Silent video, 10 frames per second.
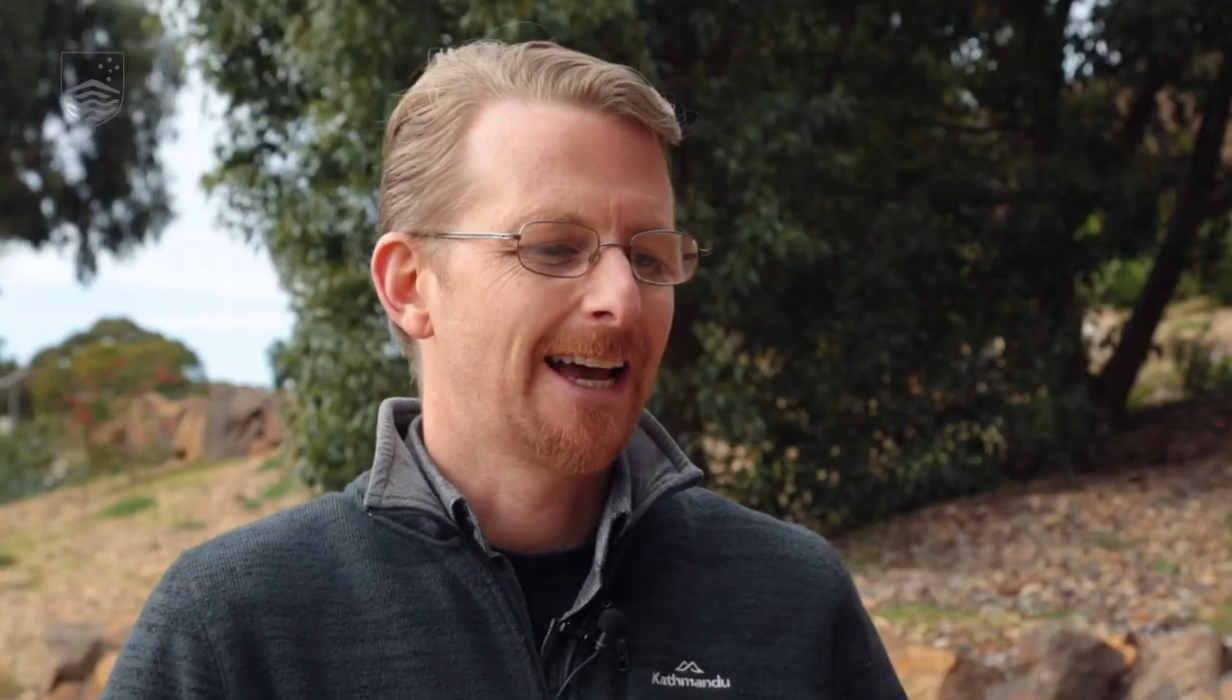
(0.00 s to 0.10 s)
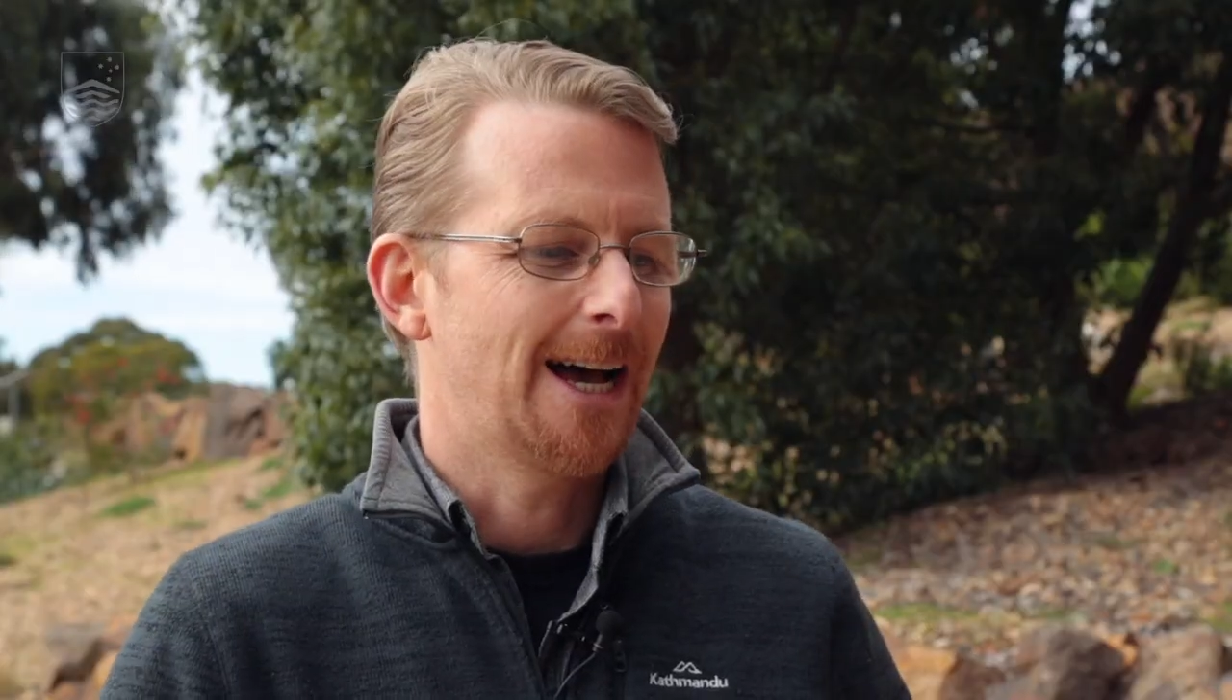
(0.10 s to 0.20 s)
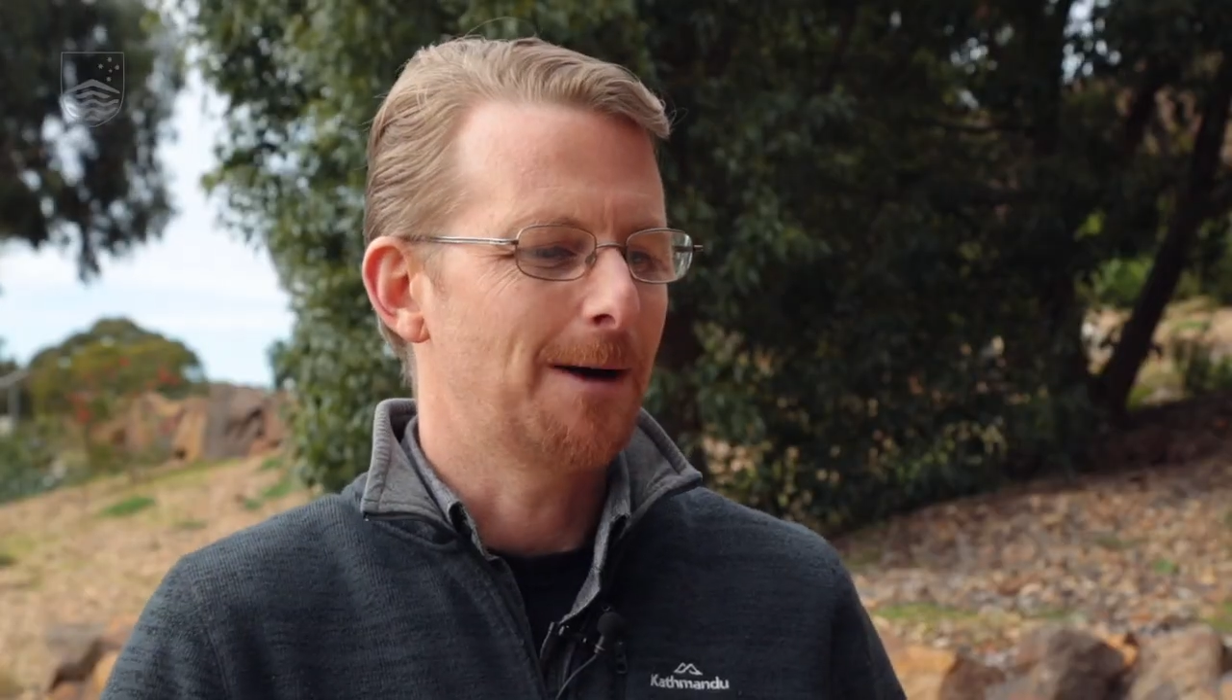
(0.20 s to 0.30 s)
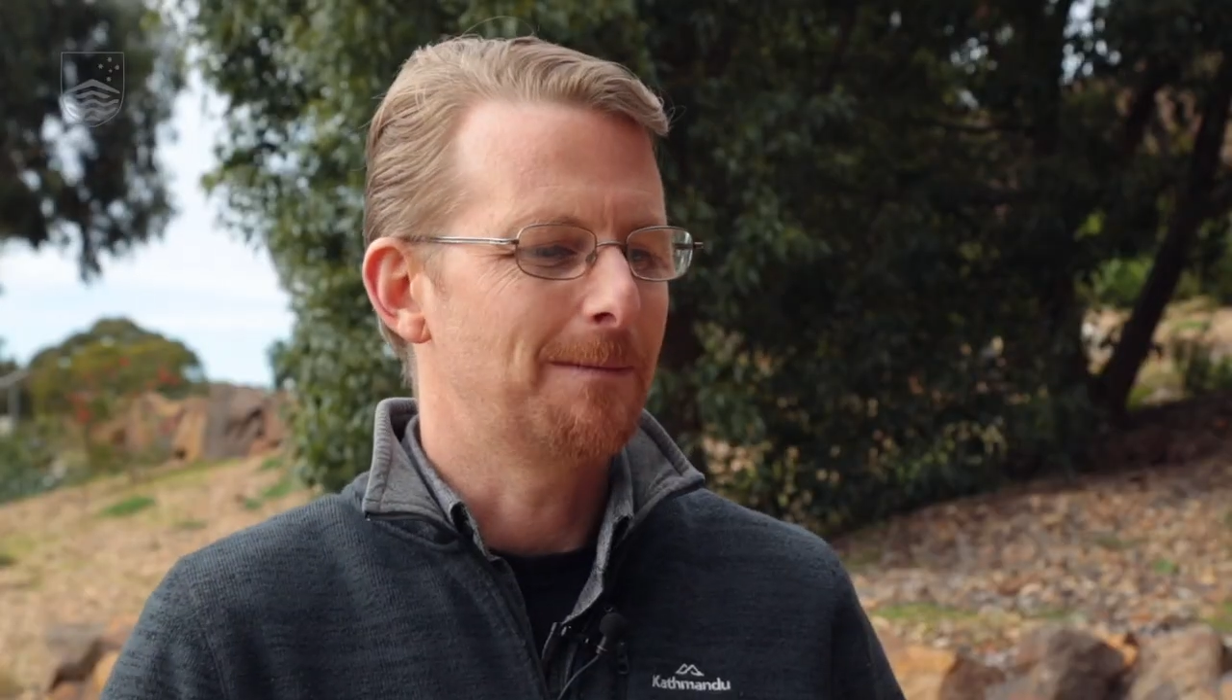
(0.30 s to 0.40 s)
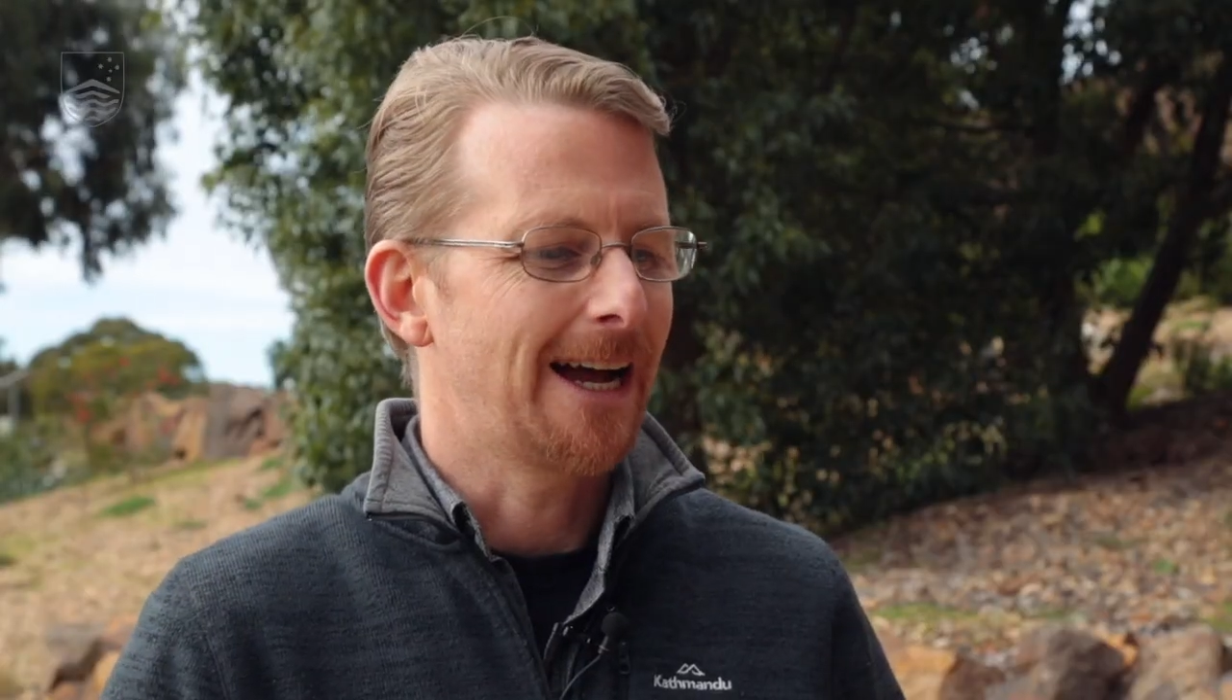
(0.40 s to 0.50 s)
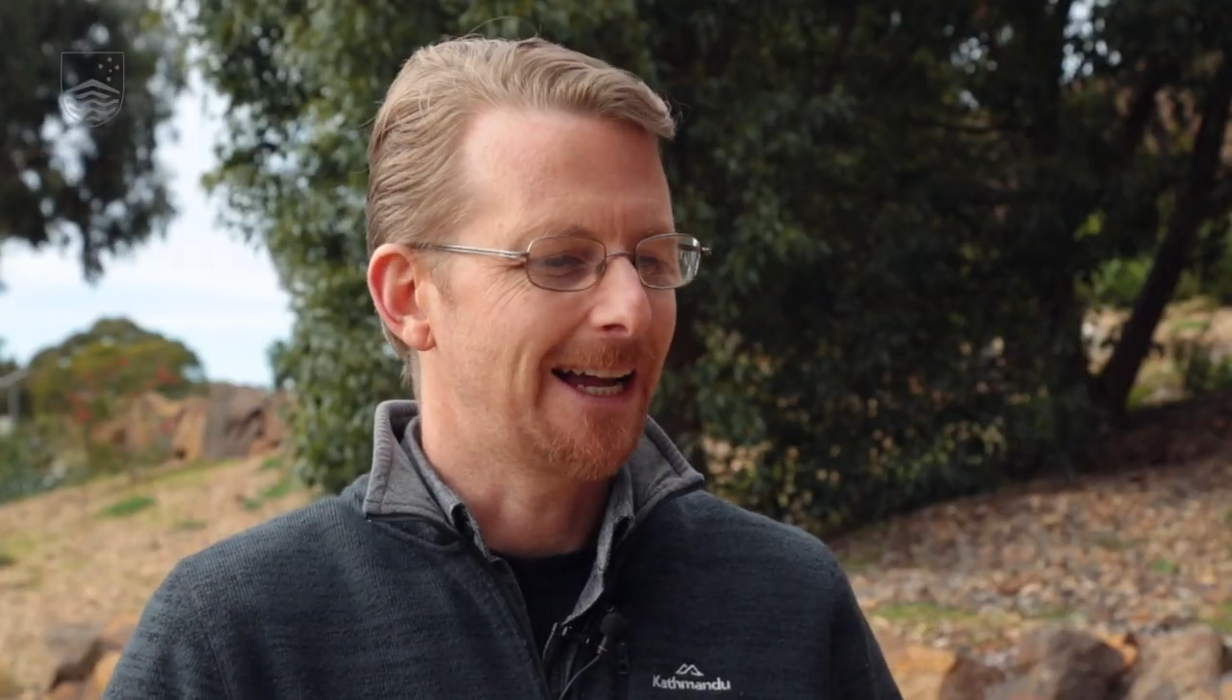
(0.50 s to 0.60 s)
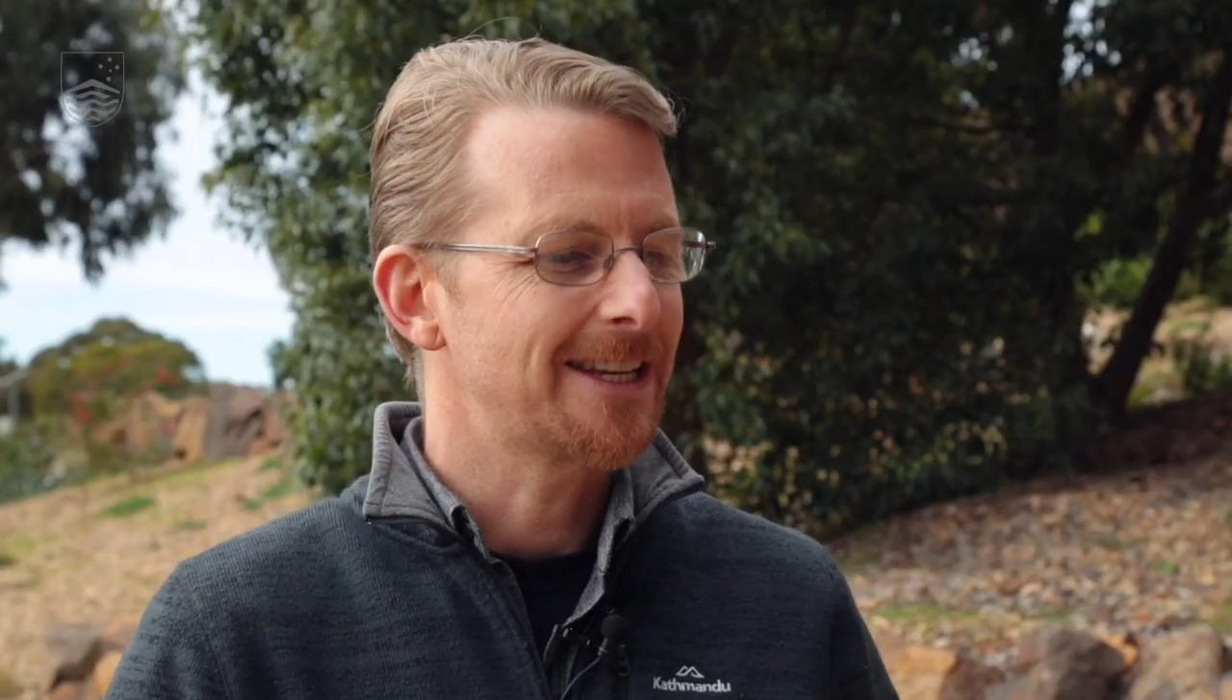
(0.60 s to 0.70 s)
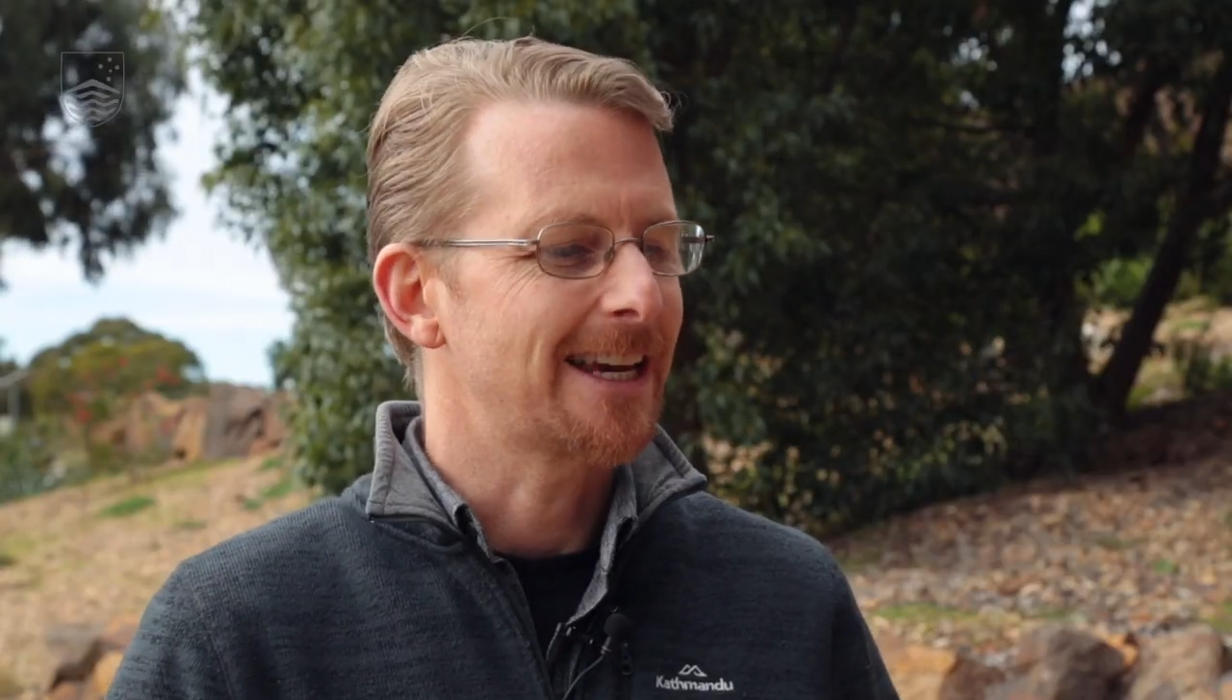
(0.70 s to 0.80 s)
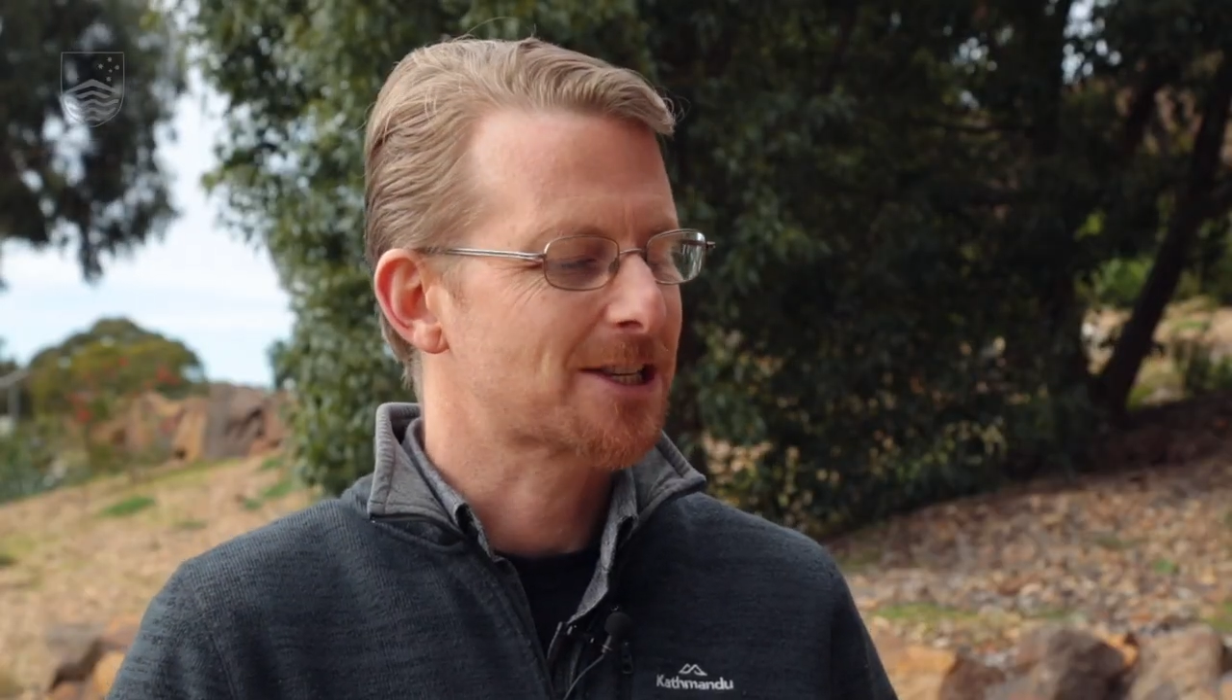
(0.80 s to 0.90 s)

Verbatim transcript: Um, and yes,